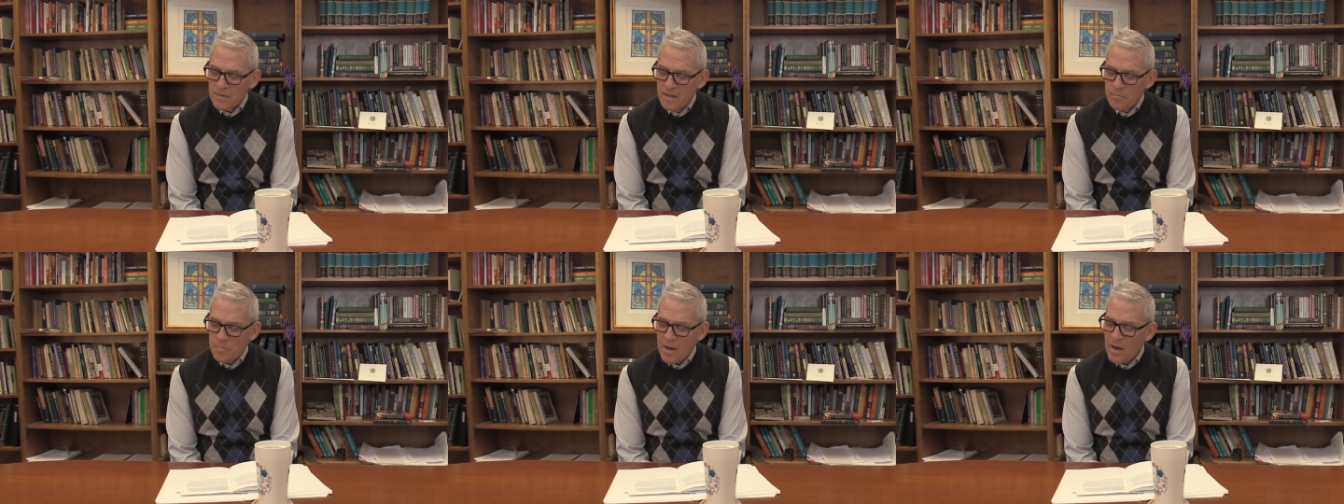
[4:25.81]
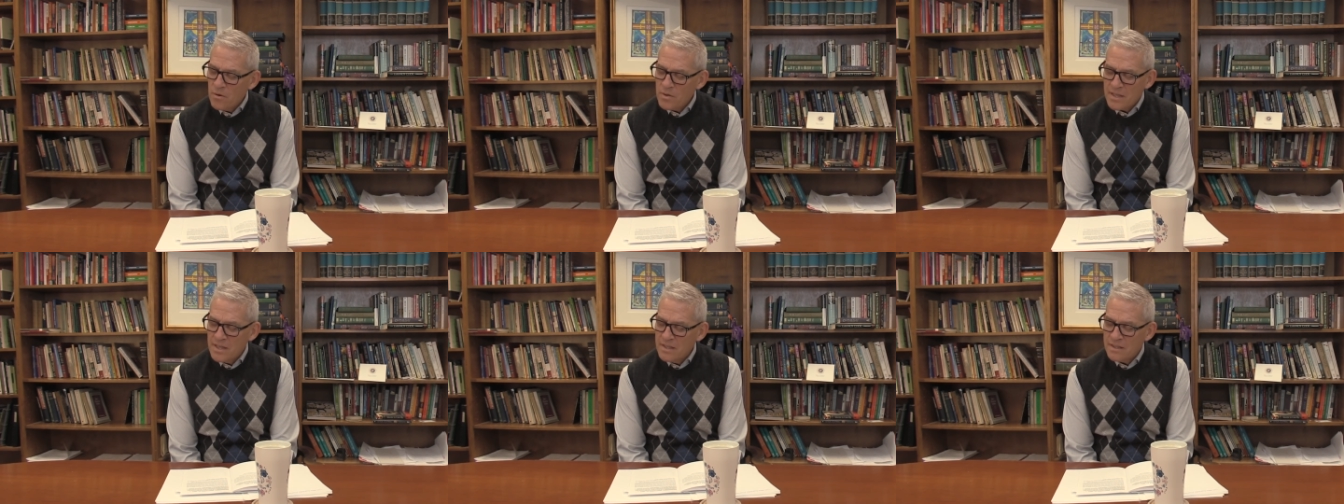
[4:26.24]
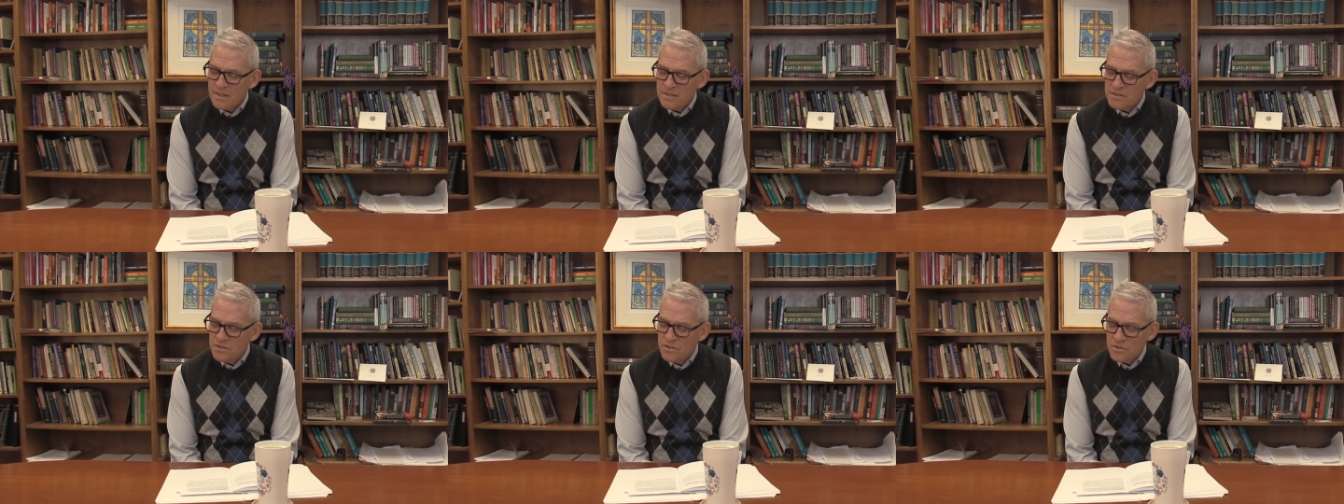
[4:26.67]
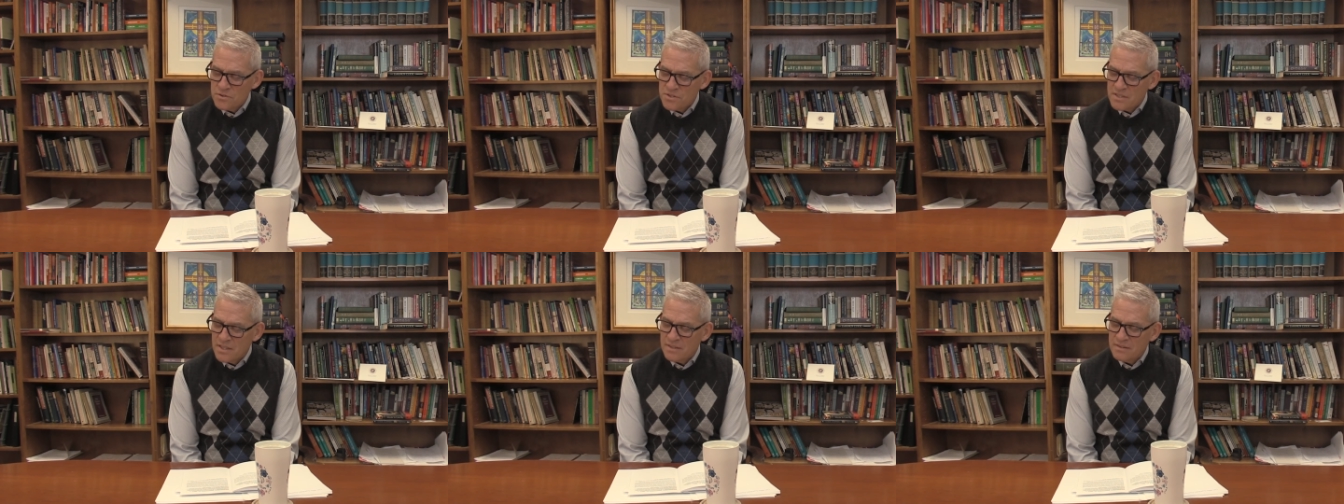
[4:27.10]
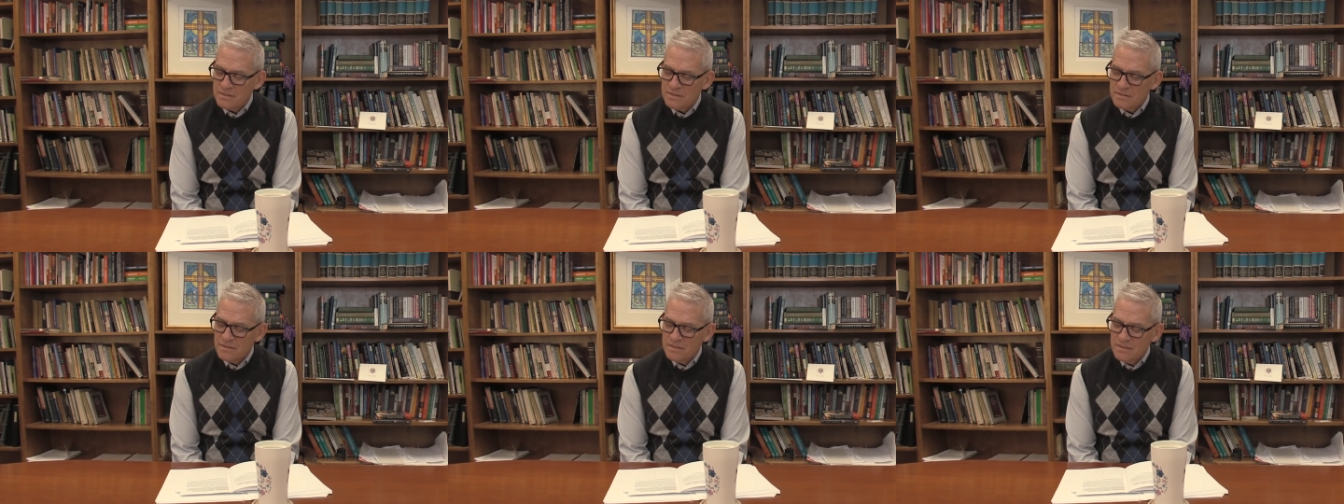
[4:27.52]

And power can't get you those things.